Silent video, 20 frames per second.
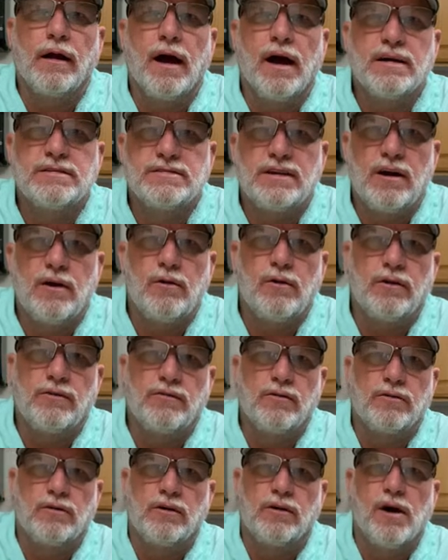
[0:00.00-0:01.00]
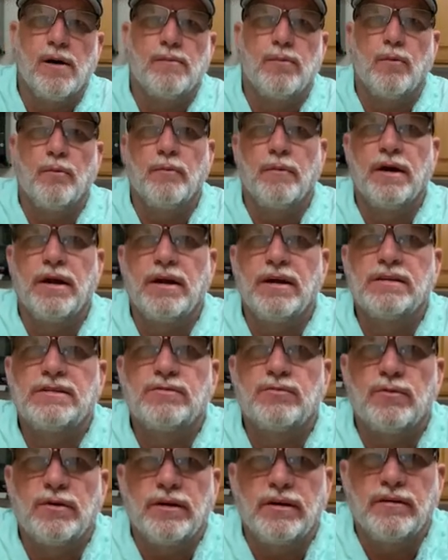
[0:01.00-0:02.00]
guys, it only took a couple
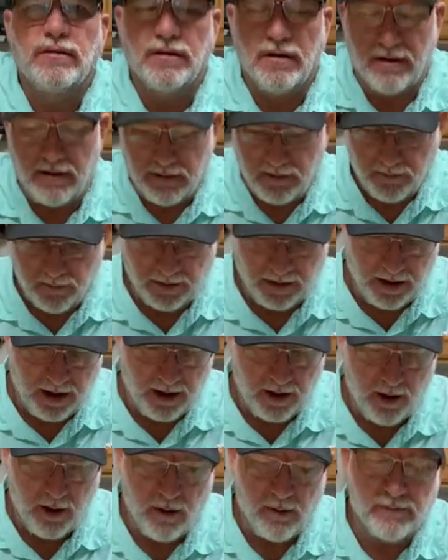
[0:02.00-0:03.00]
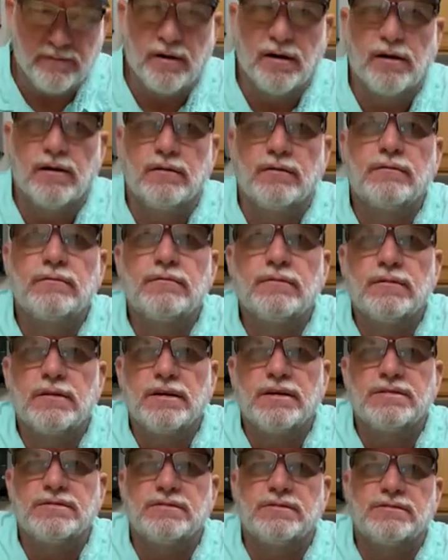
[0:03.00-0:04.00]
minutes. We got all of our
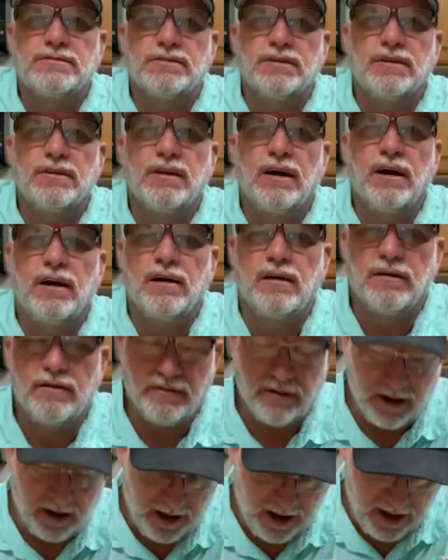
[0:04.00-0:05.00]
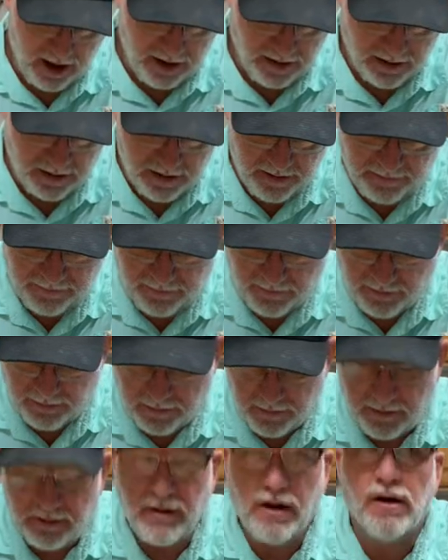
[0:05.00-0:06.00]
lizards in there. We got 8 different
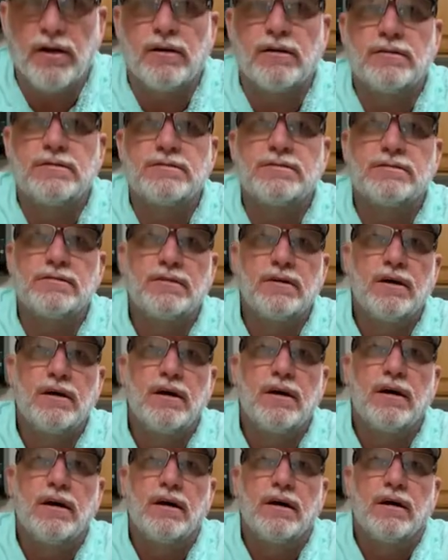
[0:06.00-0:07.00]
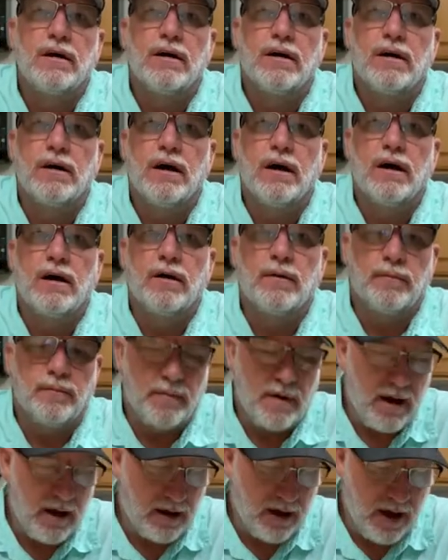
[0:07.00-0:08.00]
colors.
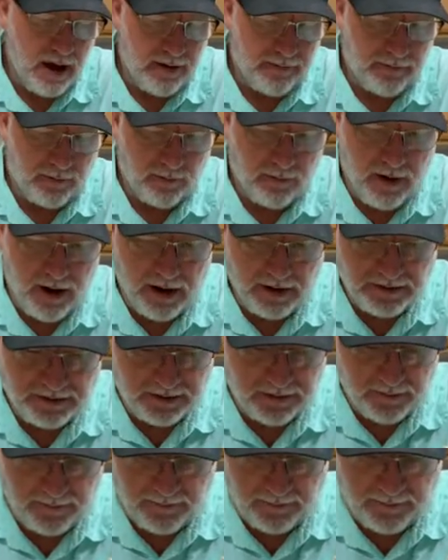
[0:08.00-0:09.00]
I kind of arranged them